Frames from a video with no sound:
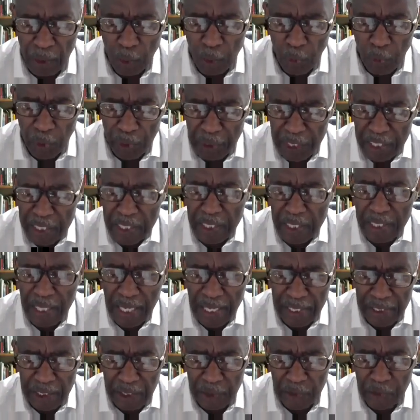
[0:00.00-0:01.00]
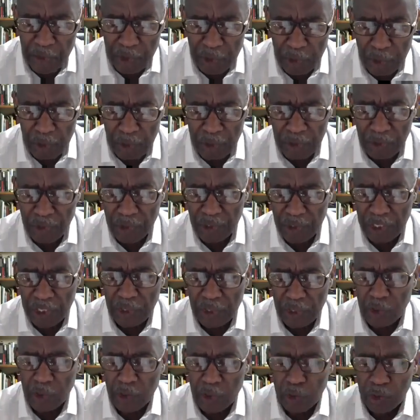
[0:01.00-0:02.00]
where he and his students
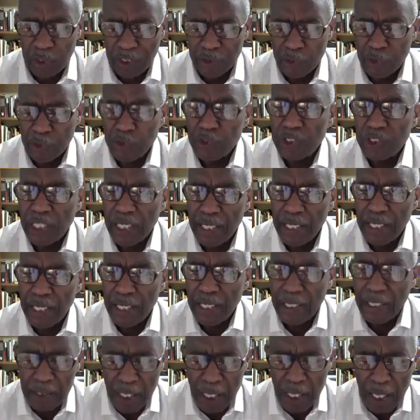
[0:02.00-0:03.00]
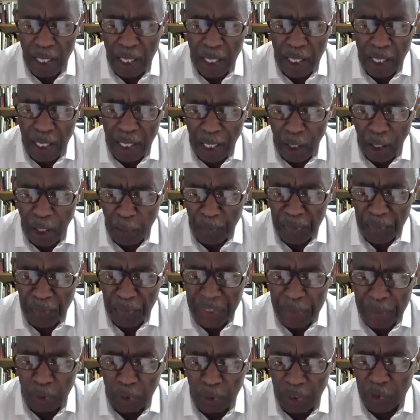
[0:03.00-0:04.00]
seek to understand how
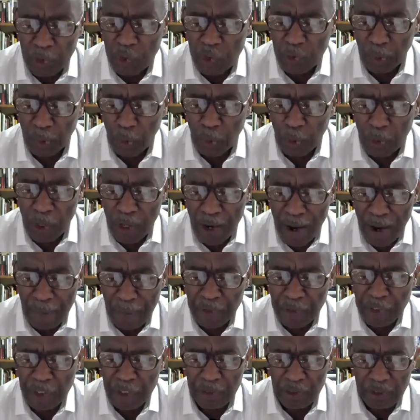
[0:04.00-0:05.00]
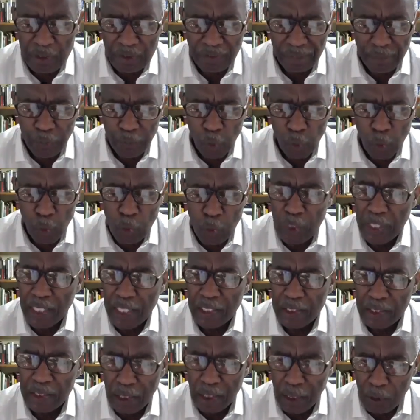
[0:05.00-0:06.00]
people explore options for
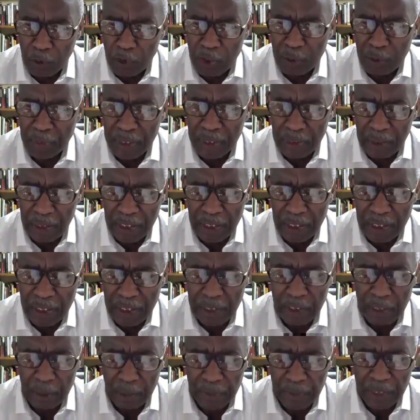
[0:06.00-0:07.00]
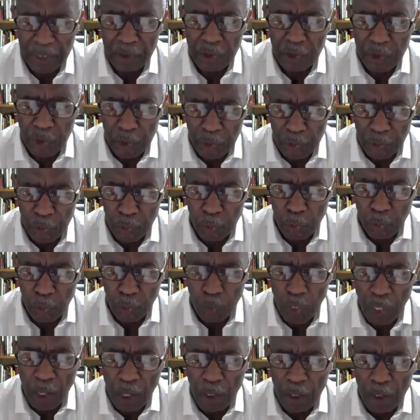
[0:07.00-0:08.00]
and ultimately commit to
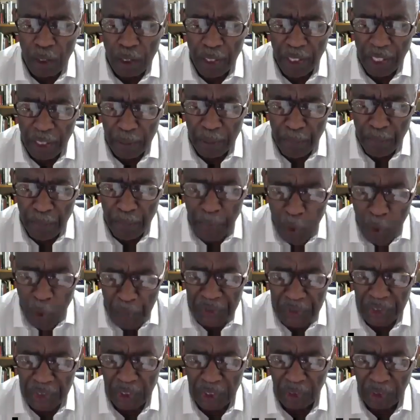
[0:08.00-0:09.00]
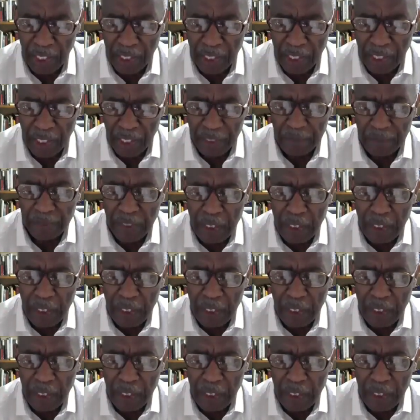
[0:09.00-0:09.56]
a purpose in life,